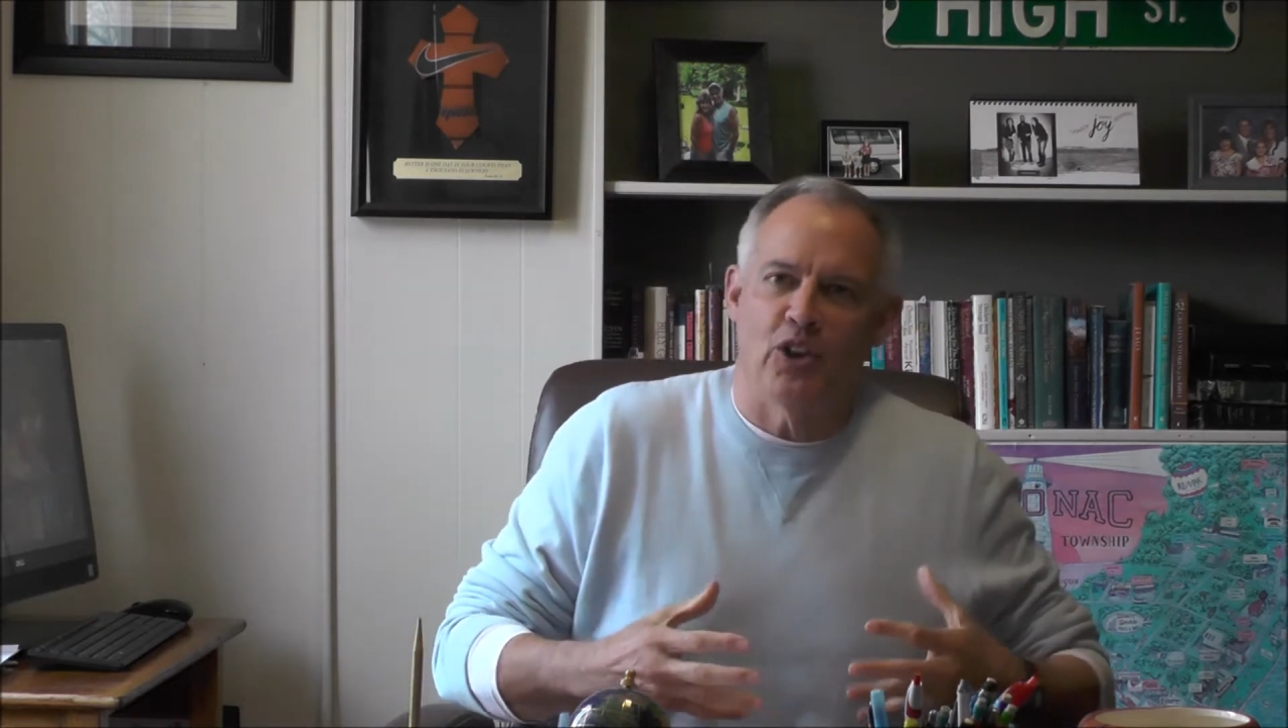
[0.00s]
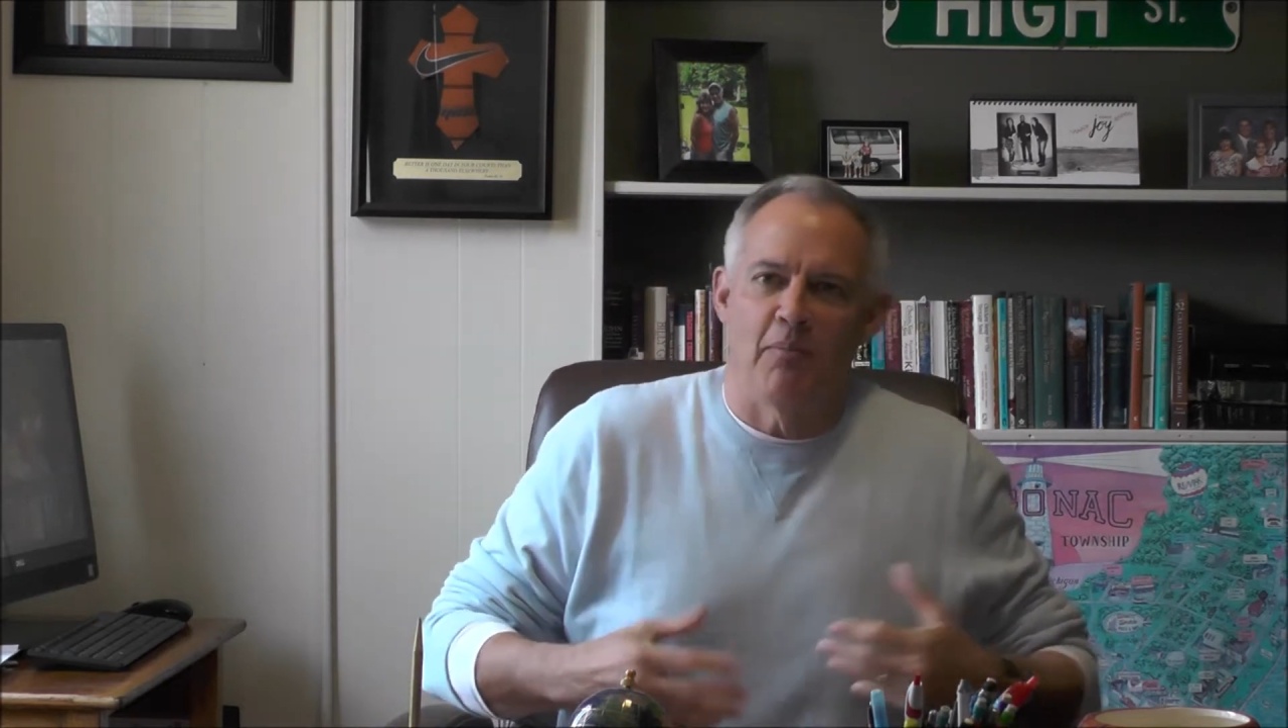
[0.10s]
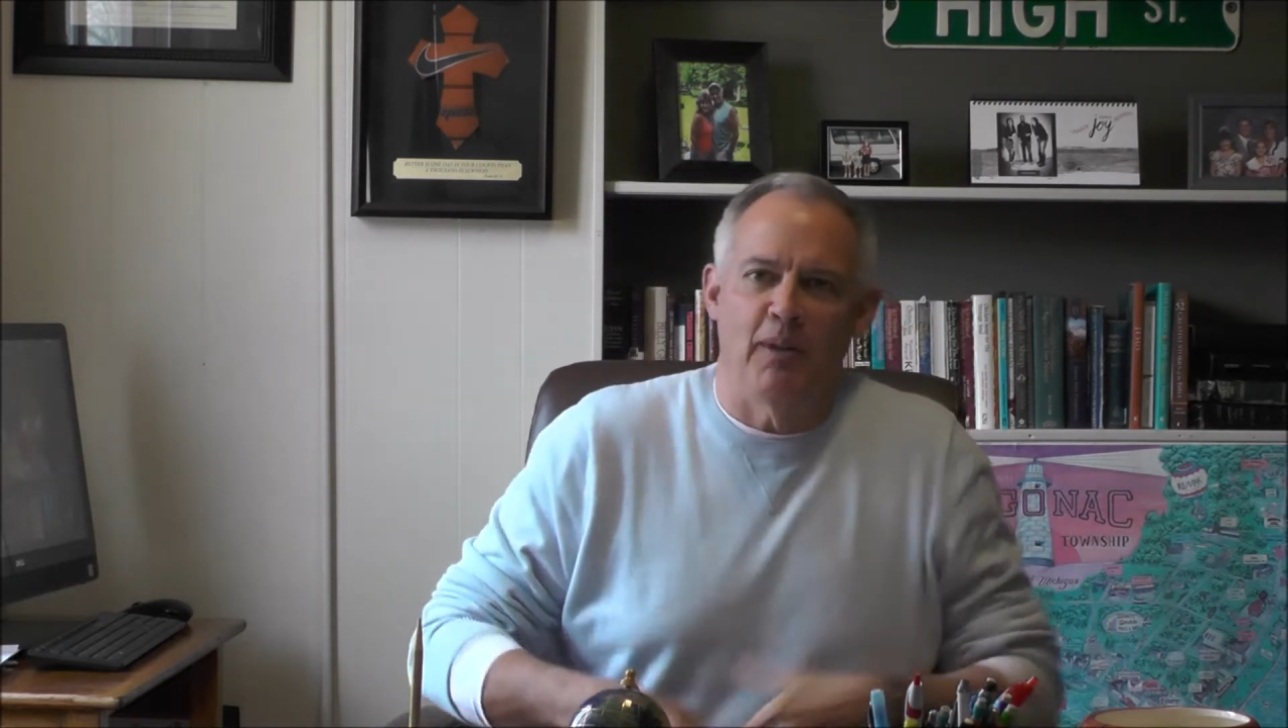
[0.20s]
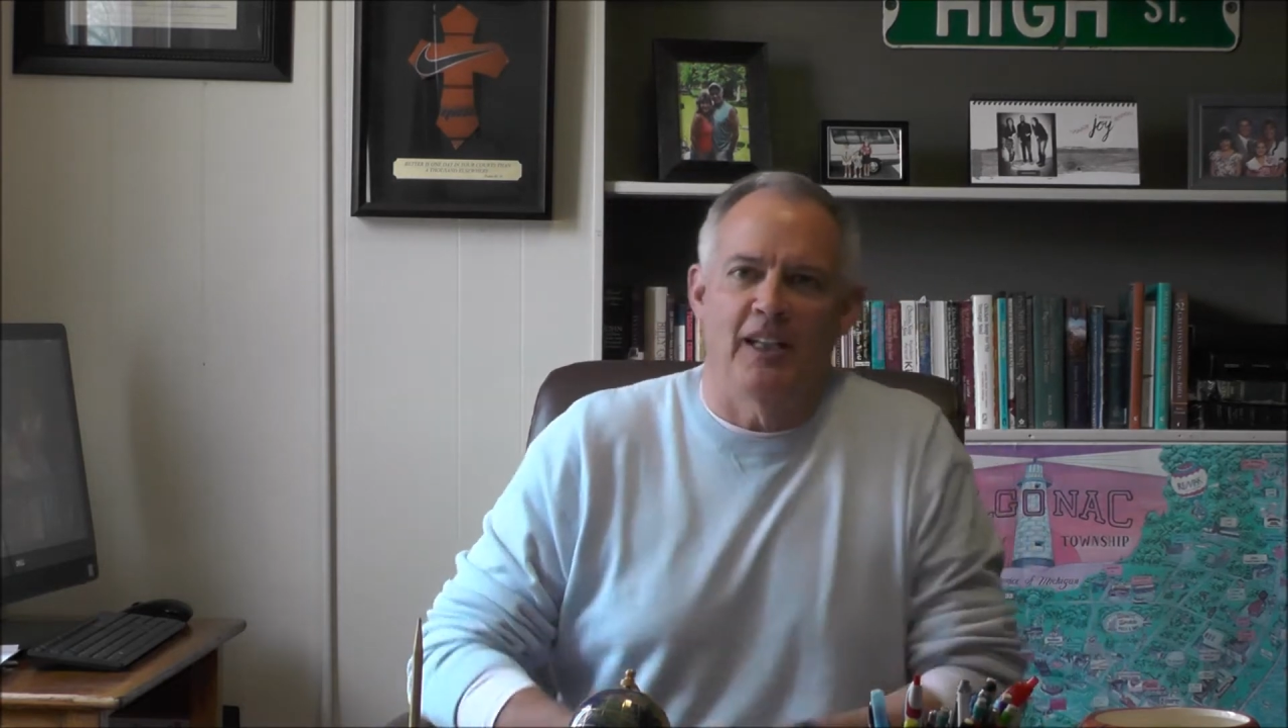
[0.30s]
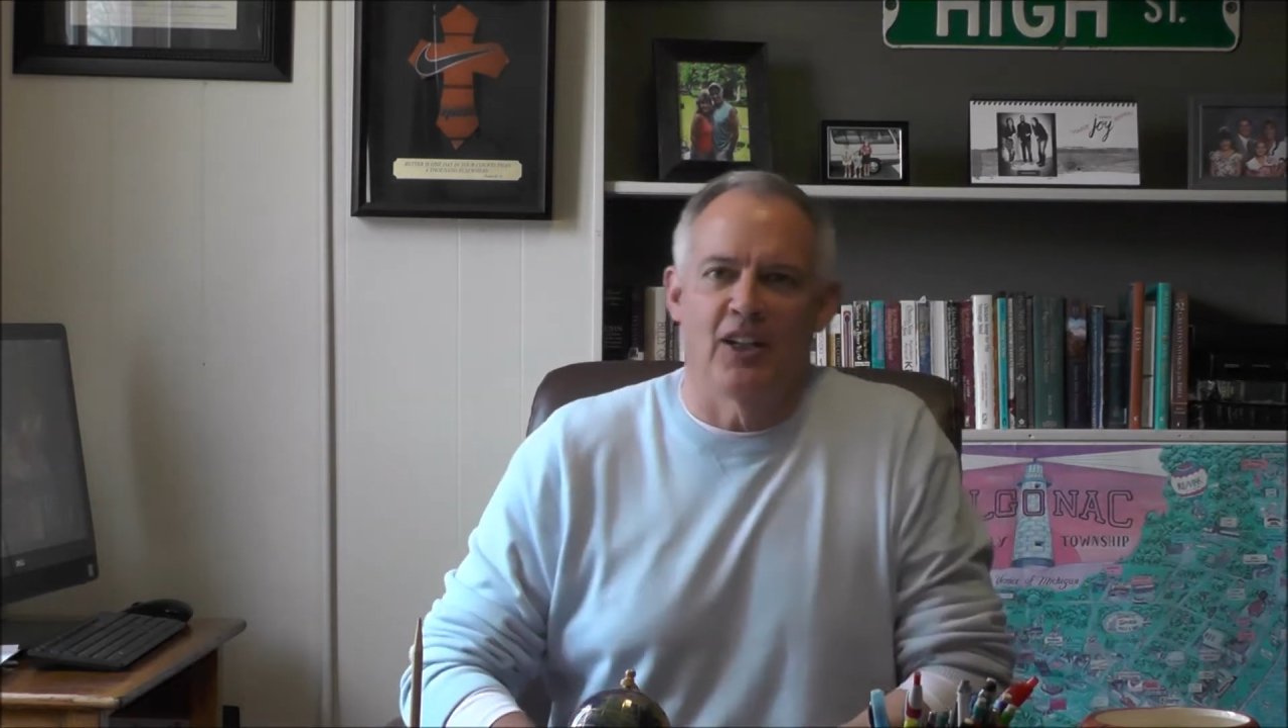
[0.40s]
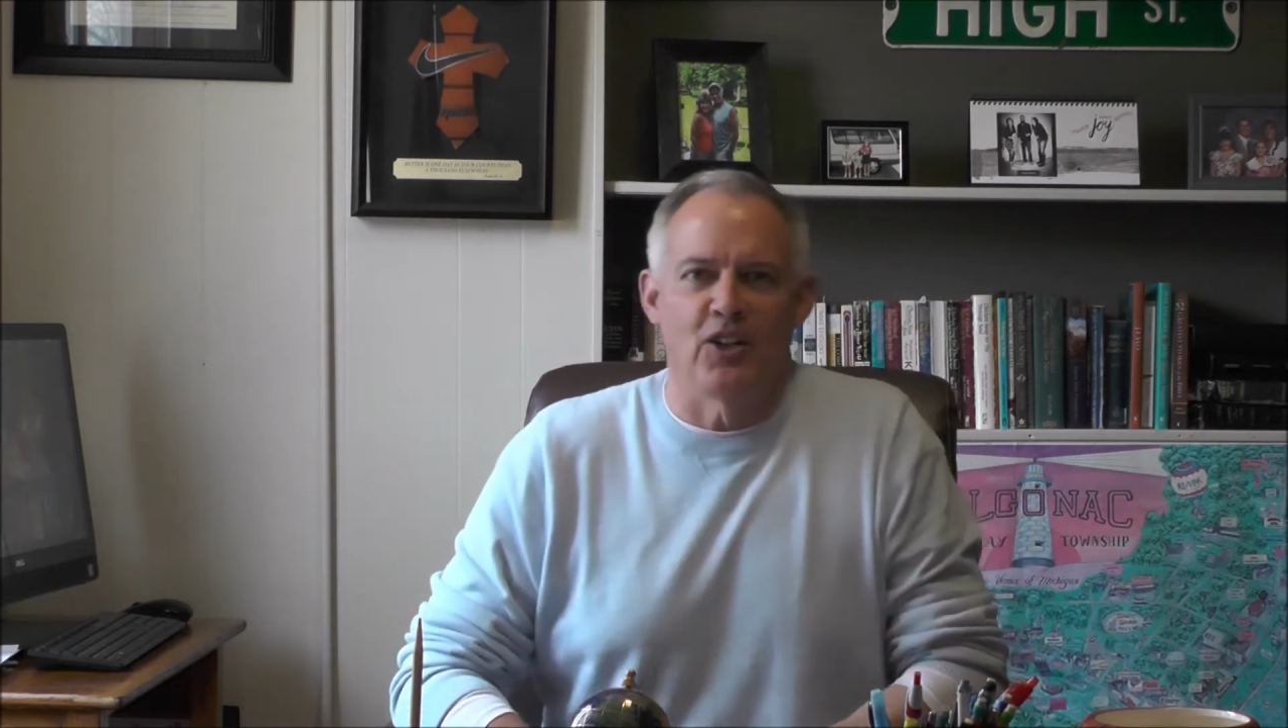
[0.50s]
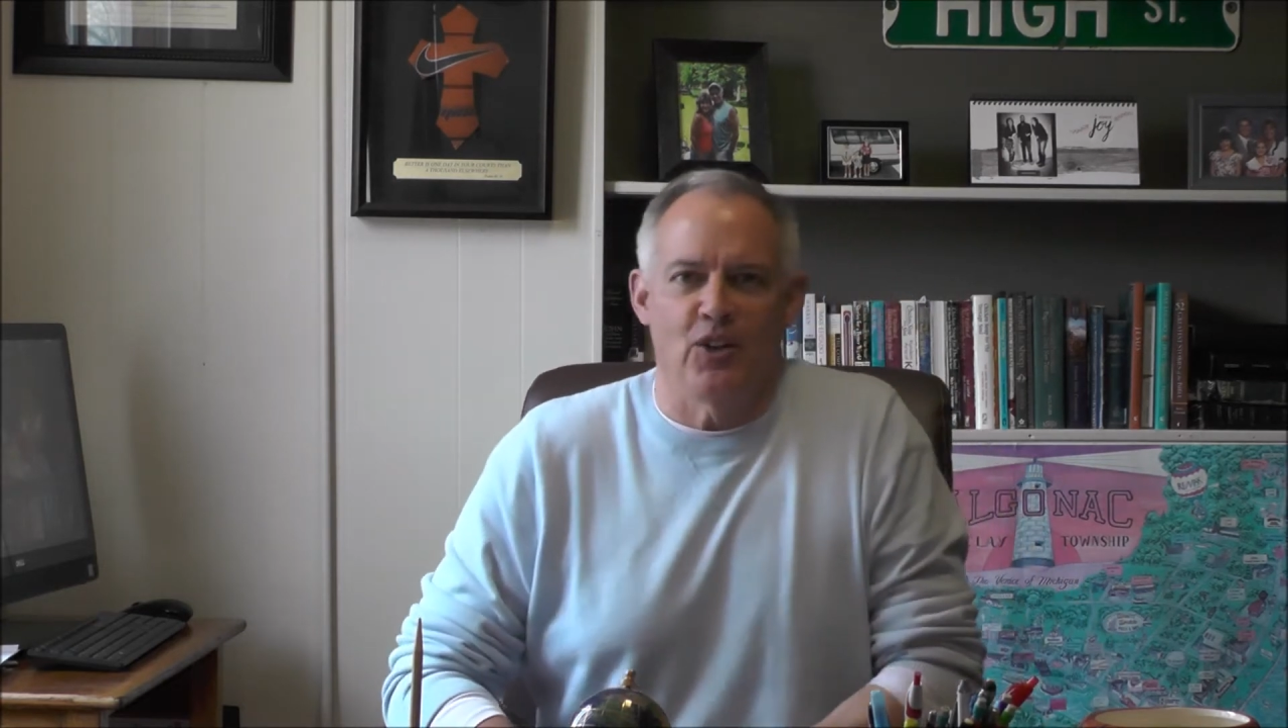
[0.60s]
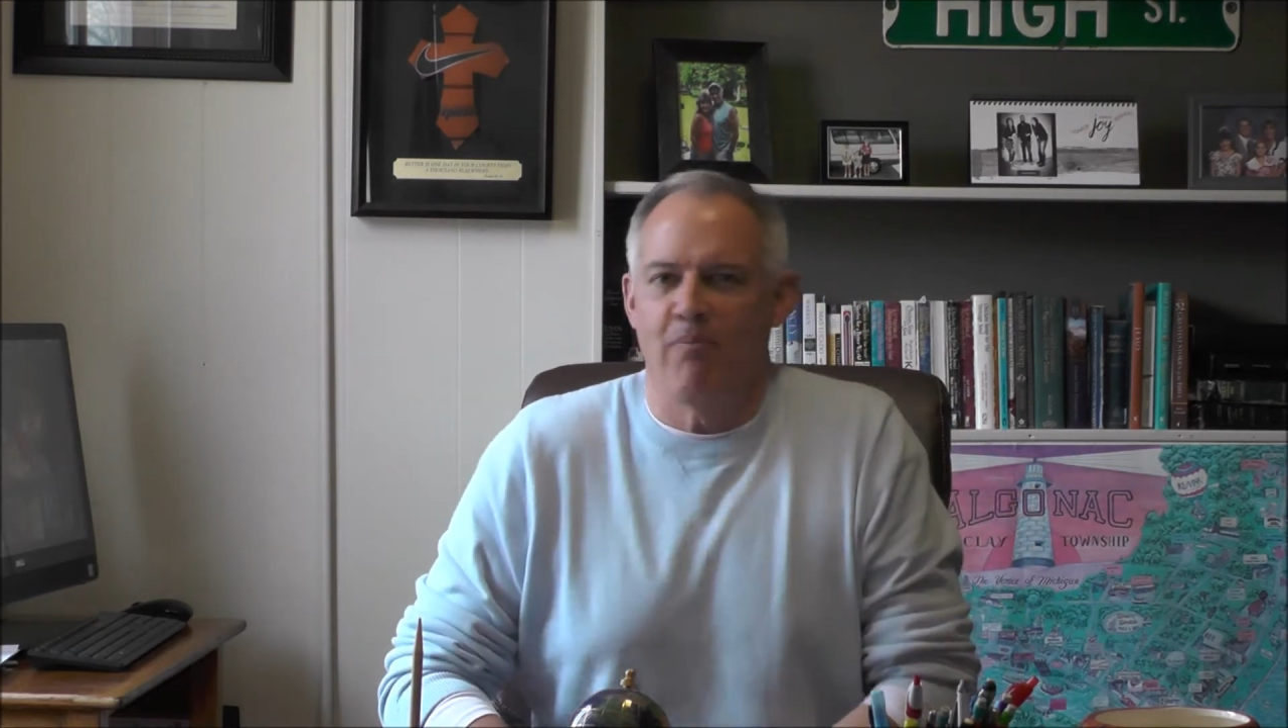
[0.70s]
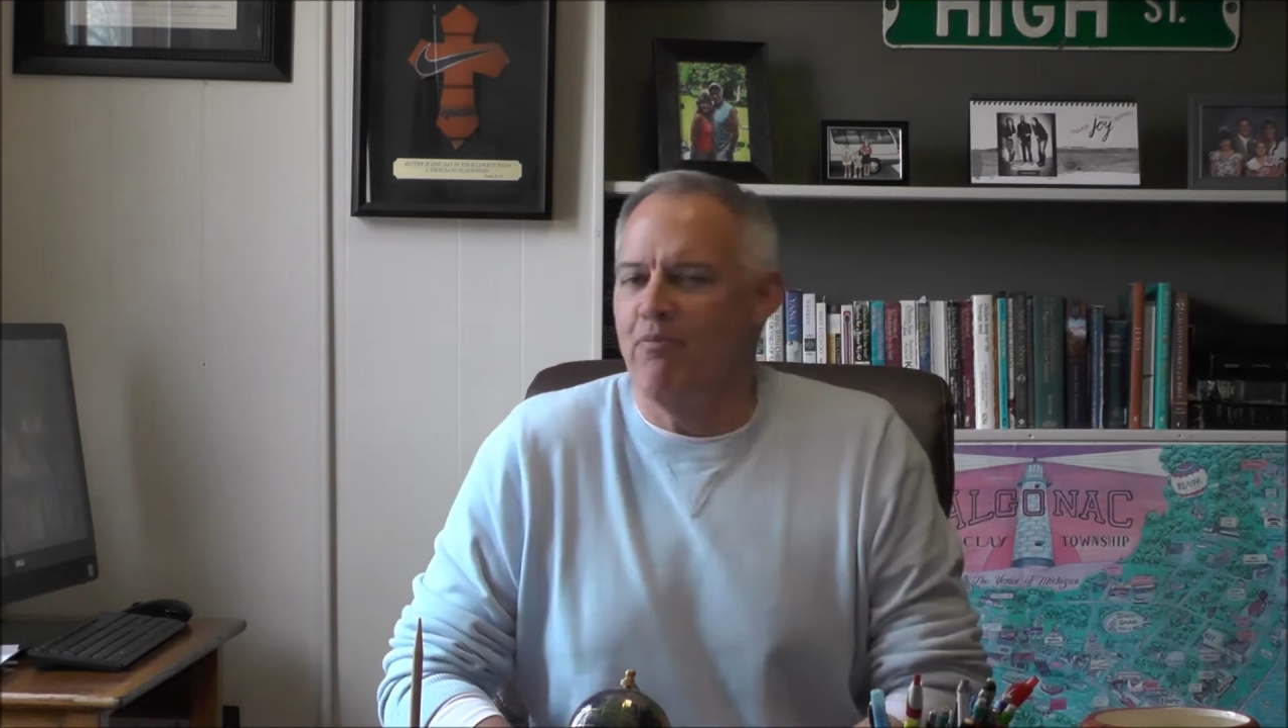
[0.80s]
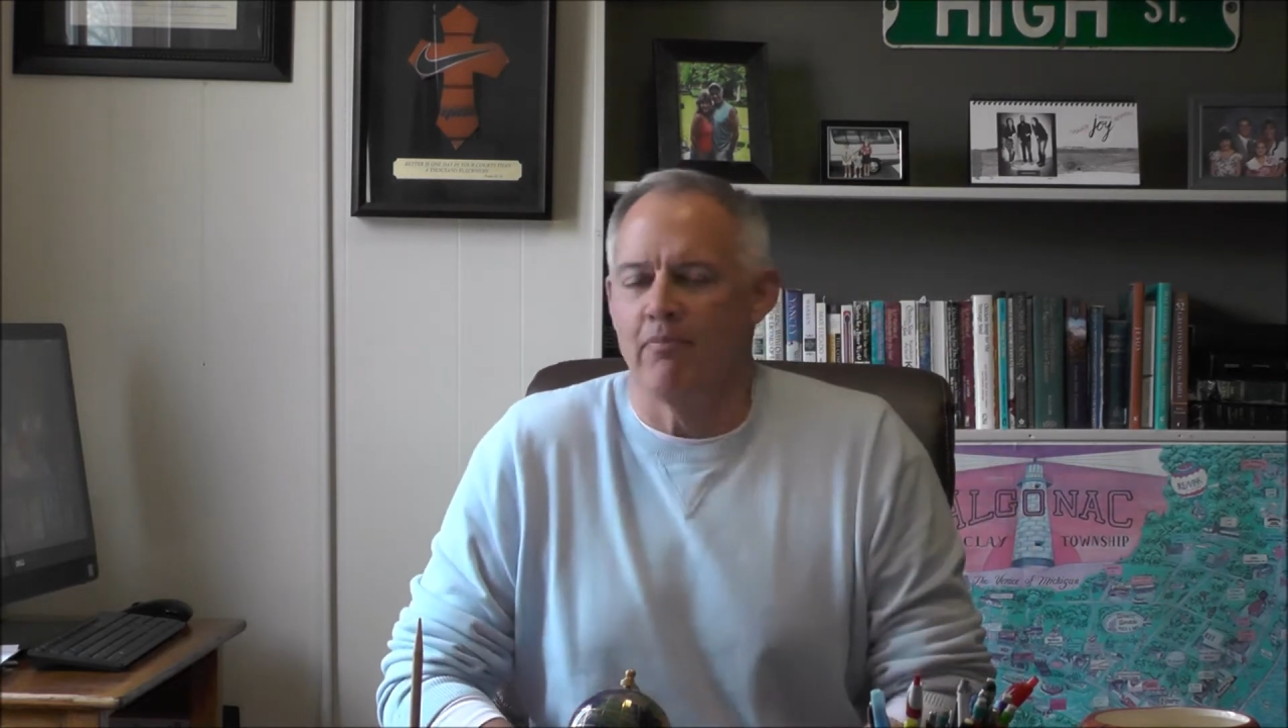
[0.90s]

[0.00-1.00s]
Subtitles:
going to be under